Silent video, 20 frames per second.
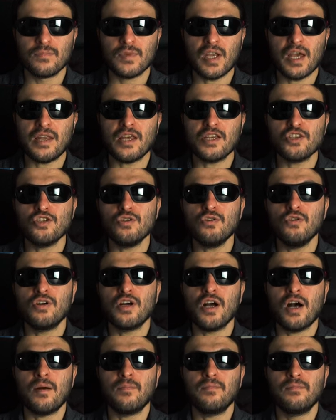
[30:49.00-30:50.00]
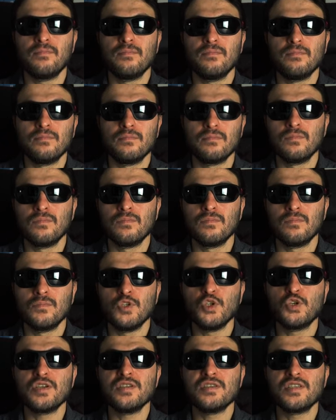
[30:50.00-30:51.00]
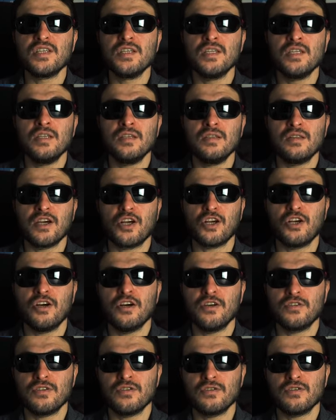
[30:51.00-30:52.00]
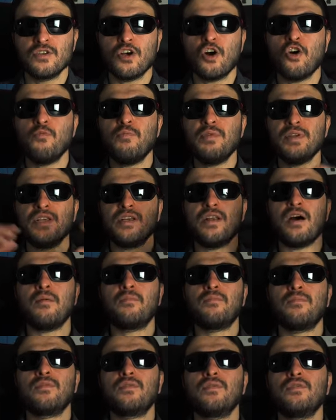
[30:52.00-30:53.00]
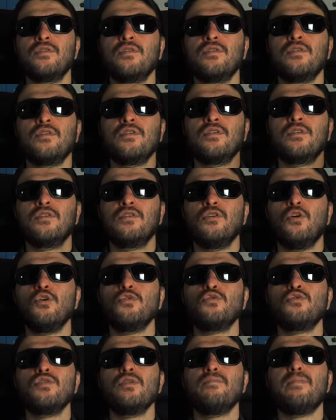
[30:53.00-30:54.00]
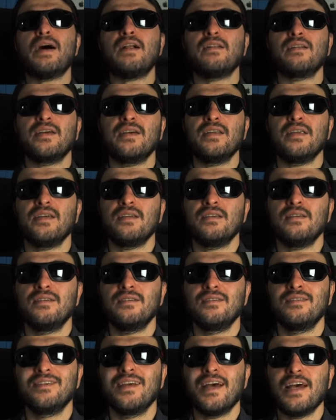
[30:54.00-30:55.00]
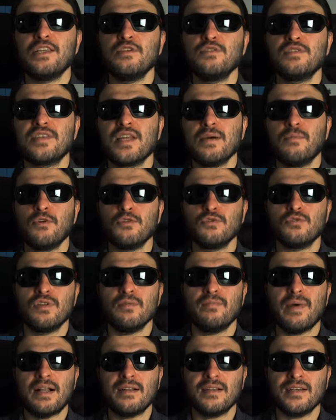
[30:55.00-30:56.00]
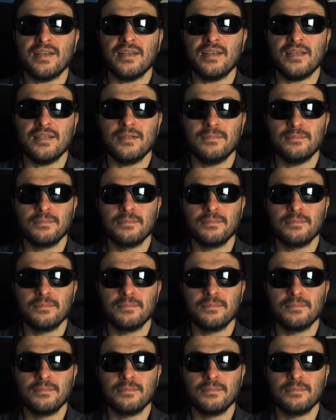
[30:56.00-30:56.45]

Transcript: And as you look up, you can see the curtains opening up onto the balcony, and you step onto the balcony.